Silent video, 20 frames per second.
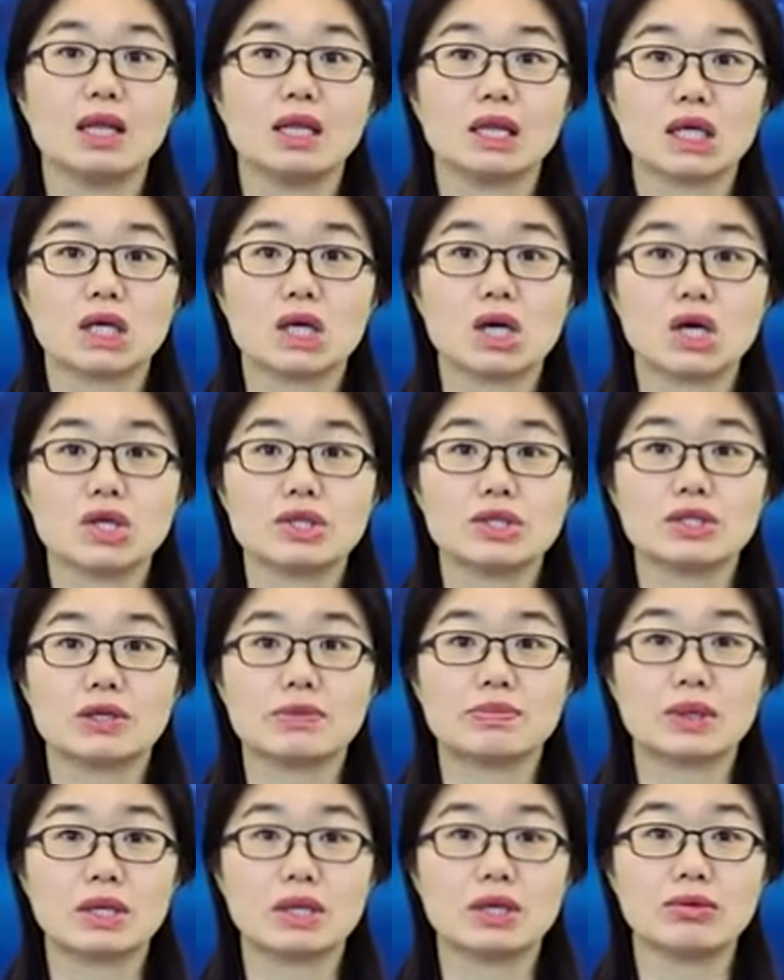The cost
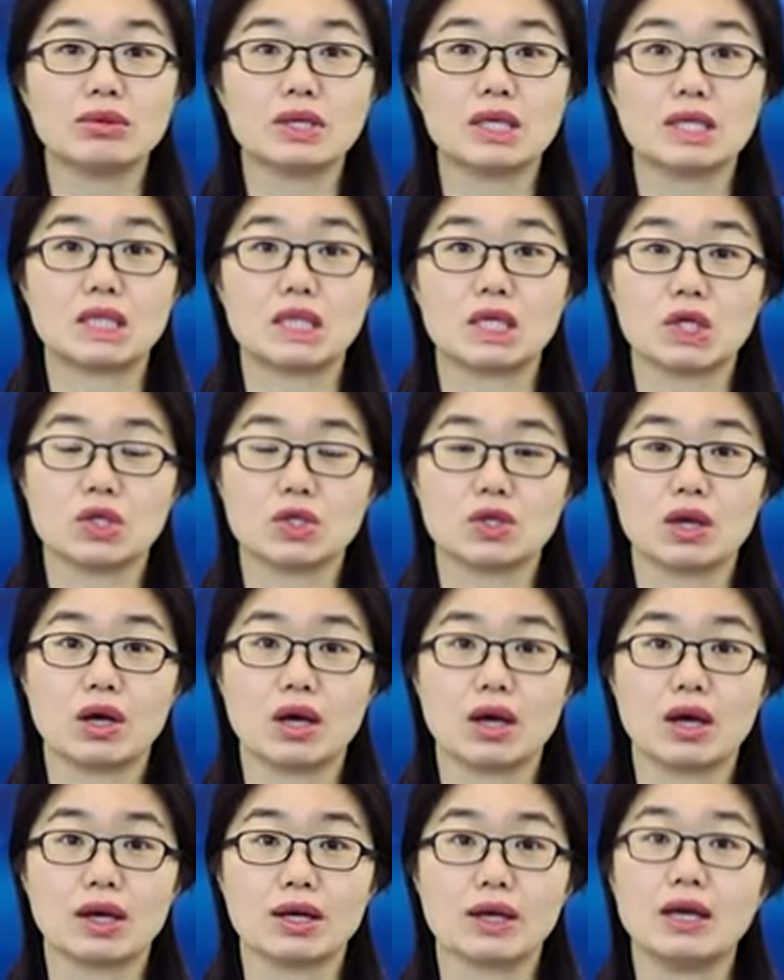per unit is
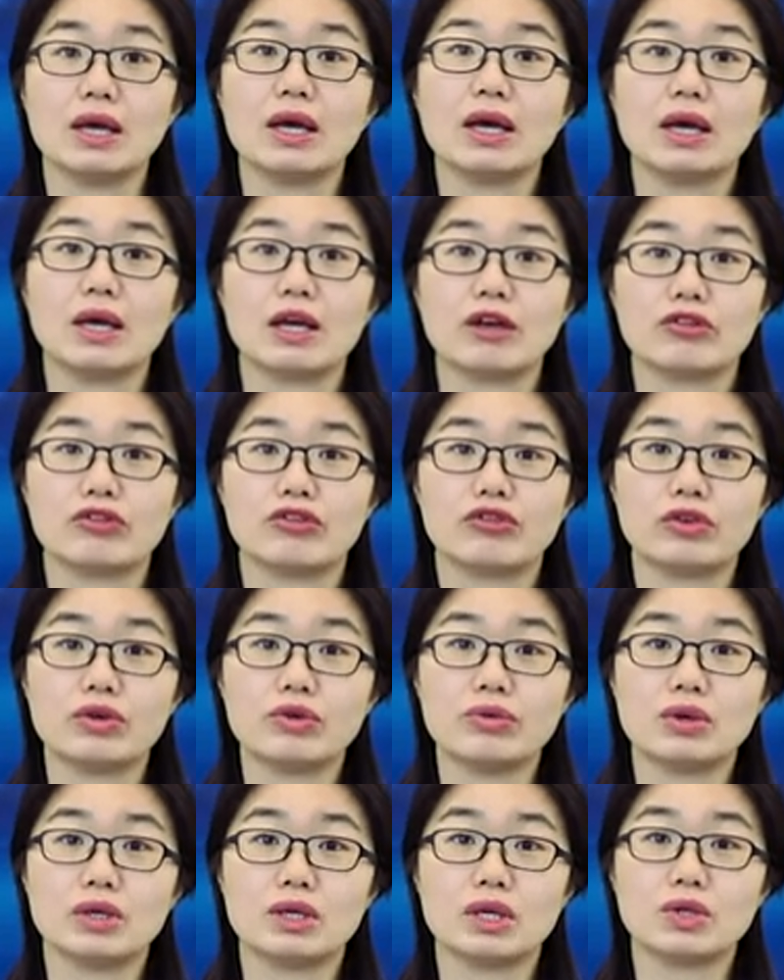high if
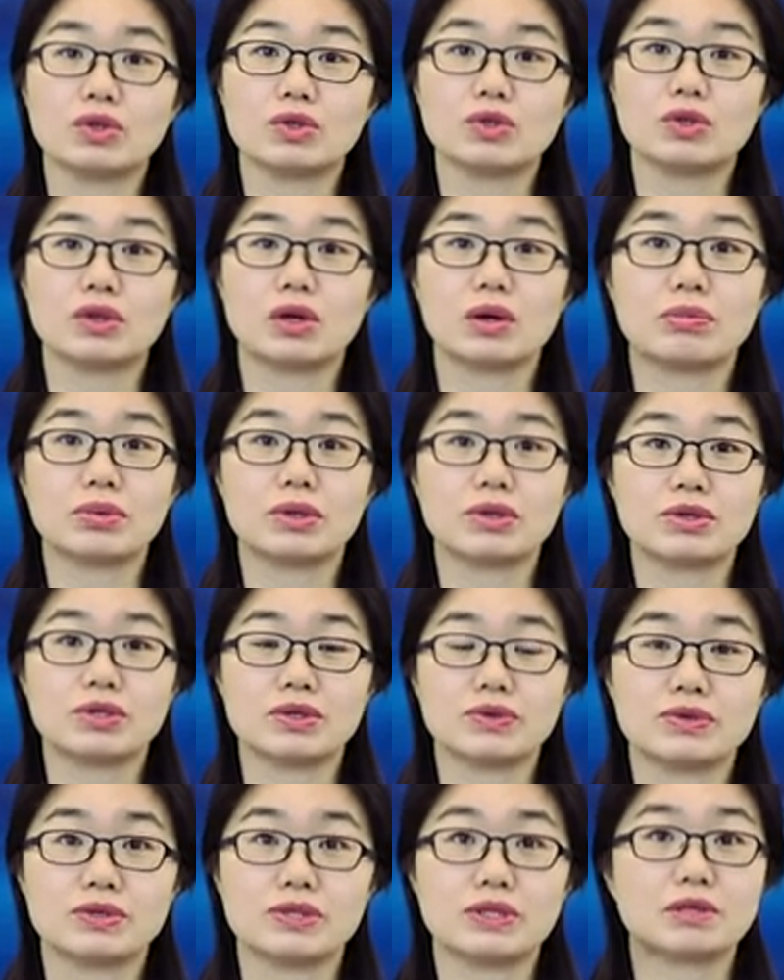few units are
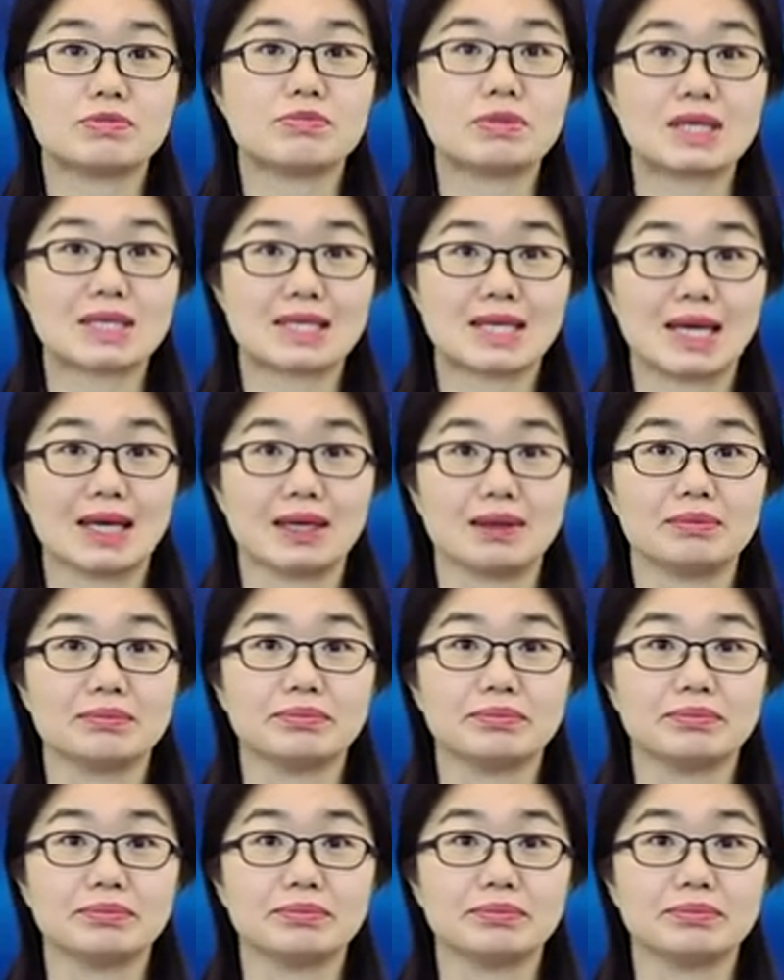produced per day.